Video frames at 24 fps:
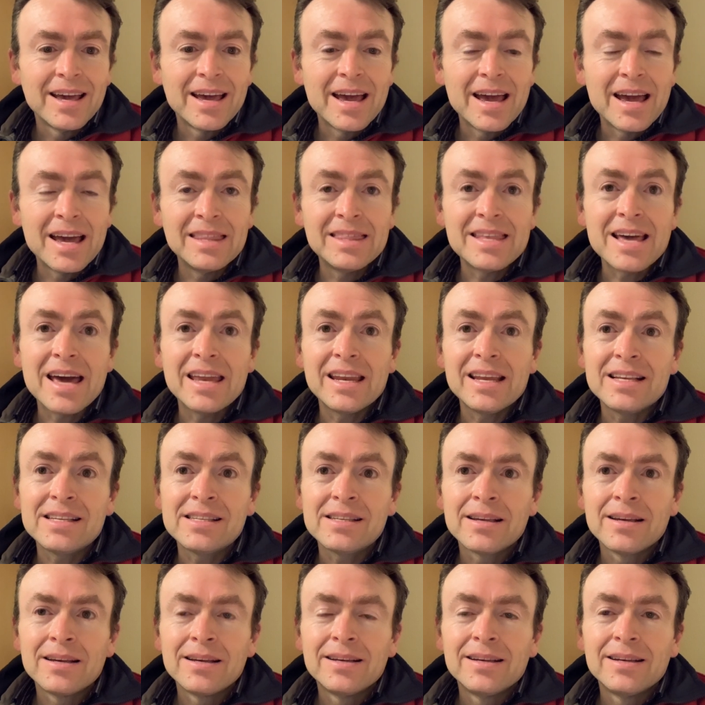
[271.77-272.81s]
and that
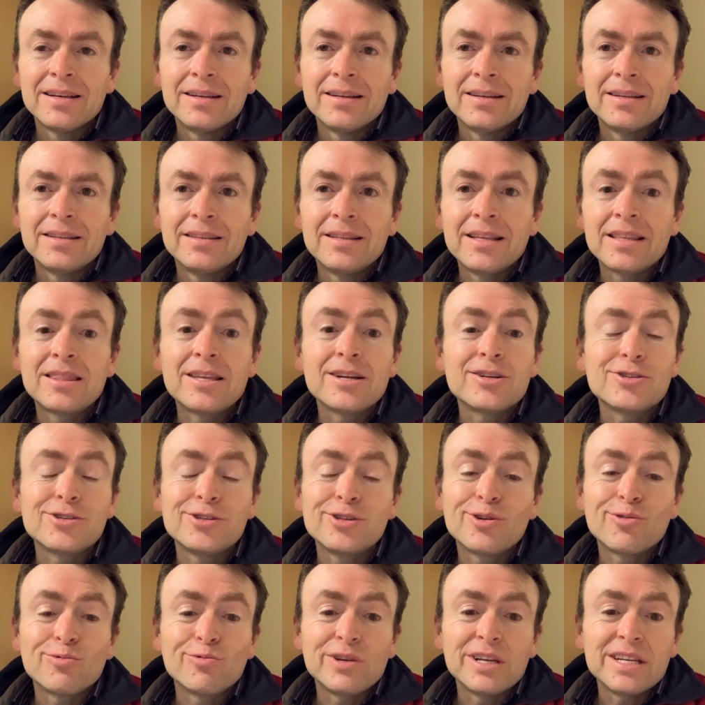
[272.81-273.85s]
is that there's
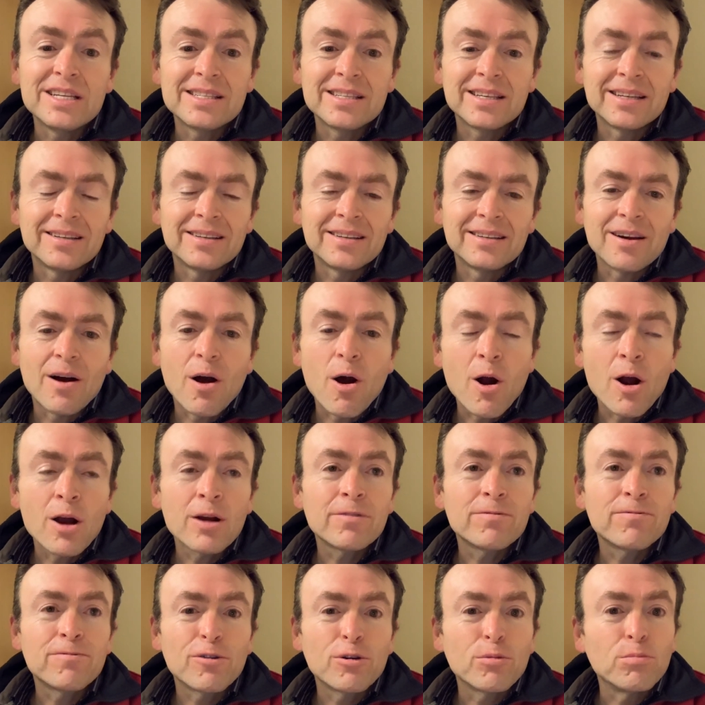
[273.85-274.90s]
no reason.
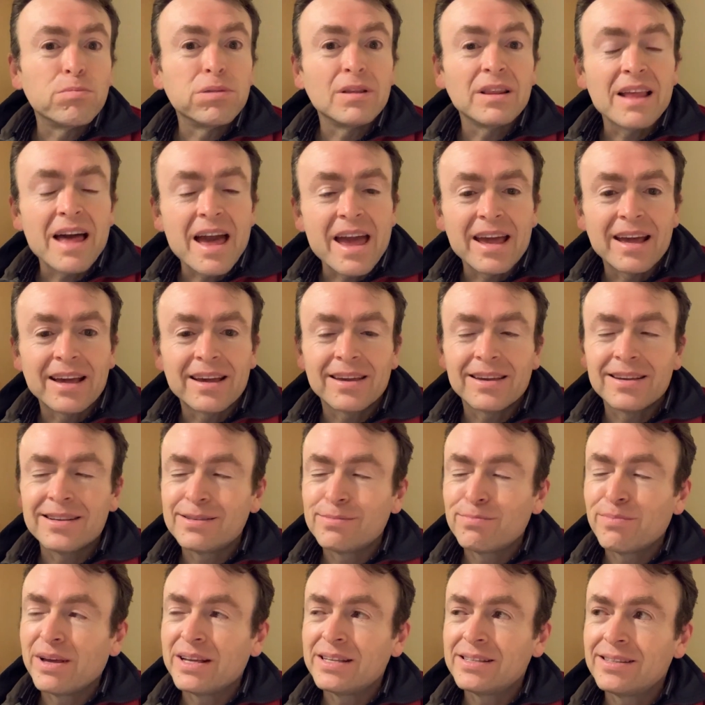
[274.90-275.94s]
Art for blank is
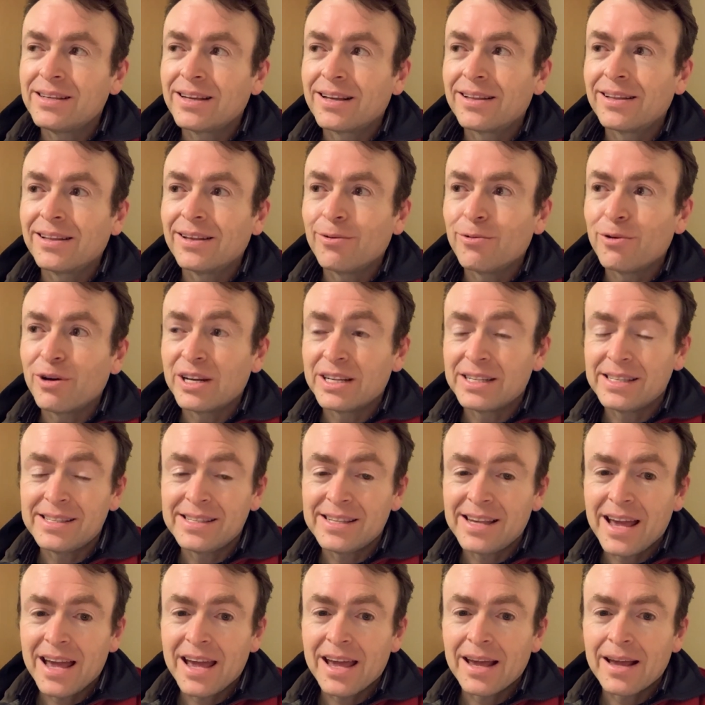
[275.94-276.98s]
basically what it's
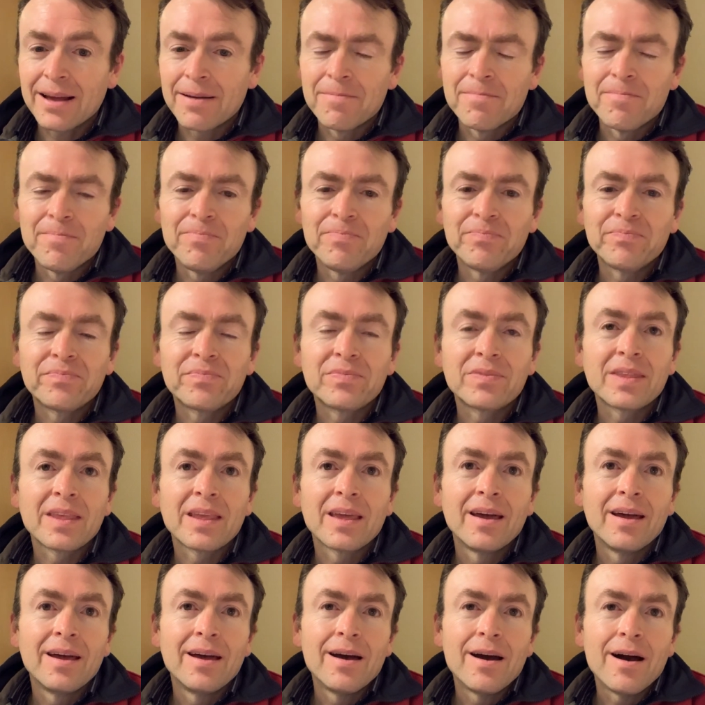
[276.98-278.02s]
saying.
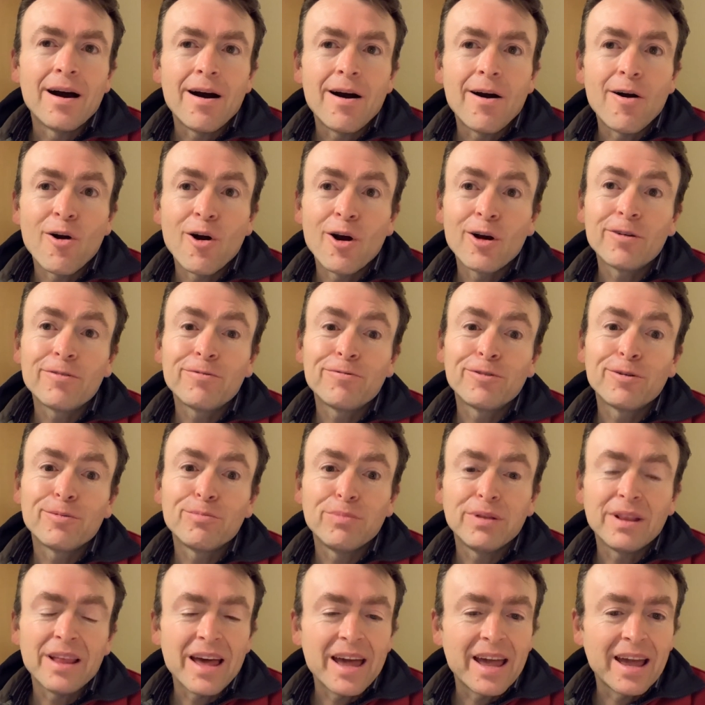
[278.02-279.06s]
Art for
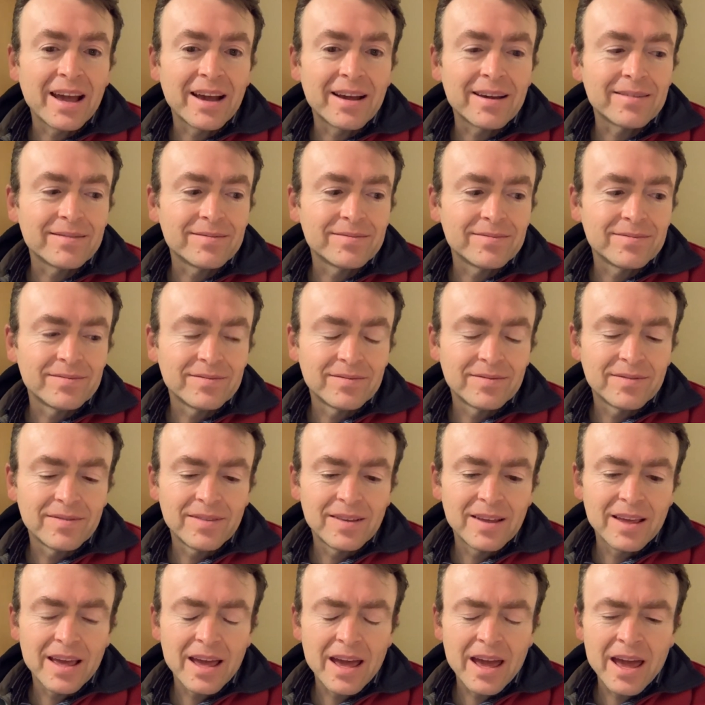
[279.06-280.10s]
blank.
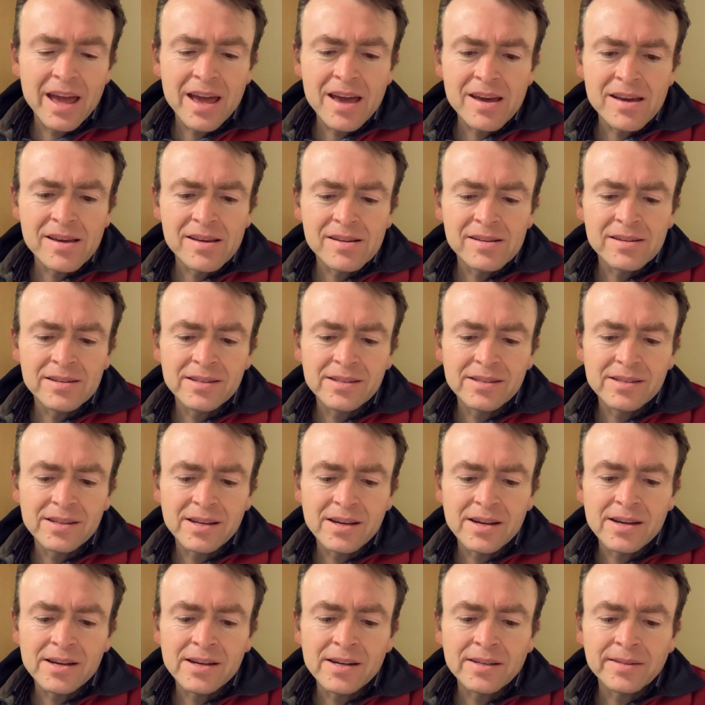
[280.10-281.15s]
And
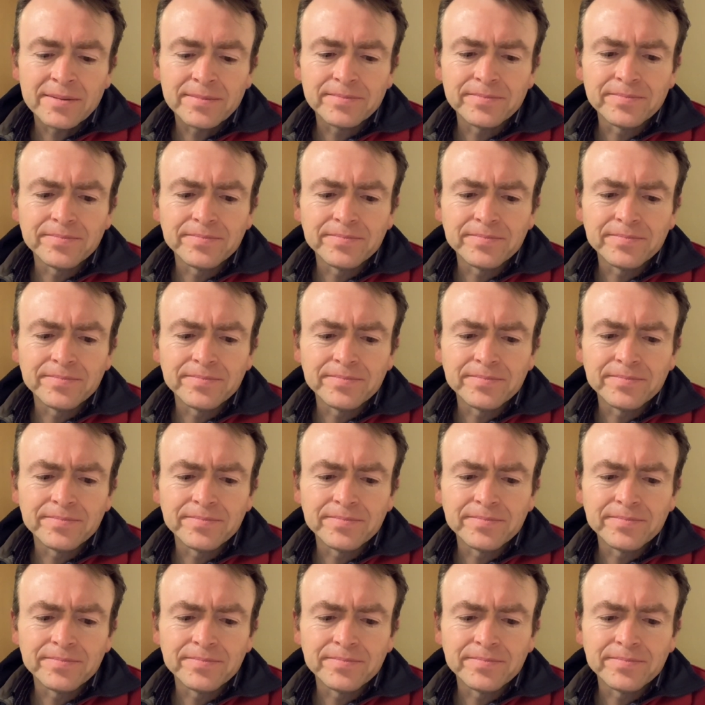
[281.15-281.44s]
art